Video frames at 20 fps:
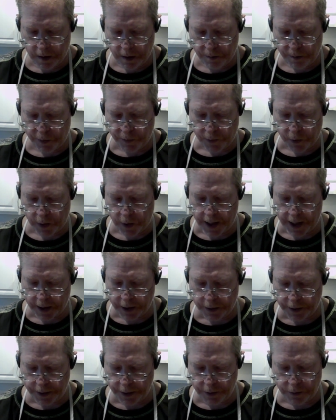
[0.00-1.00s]
before I
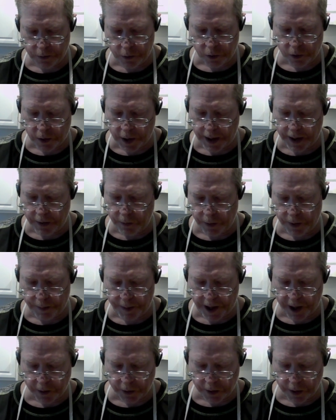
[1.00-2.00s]
actually try it with
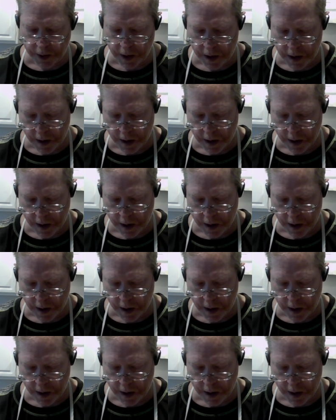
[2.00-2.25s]
Bowser.